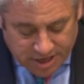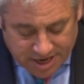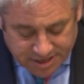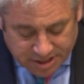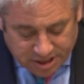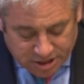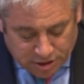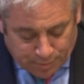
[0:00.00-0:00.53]

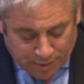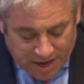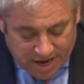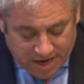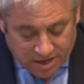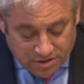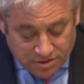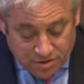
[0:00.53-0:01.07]
has
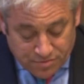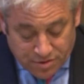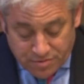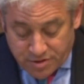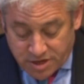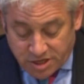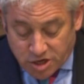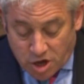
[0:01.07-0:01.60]
explained that
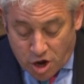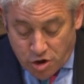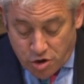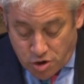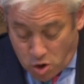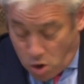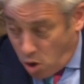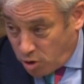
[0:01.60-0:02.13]
these are
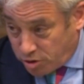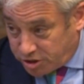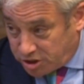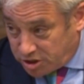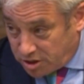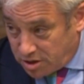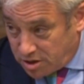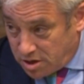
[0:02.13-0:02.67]
not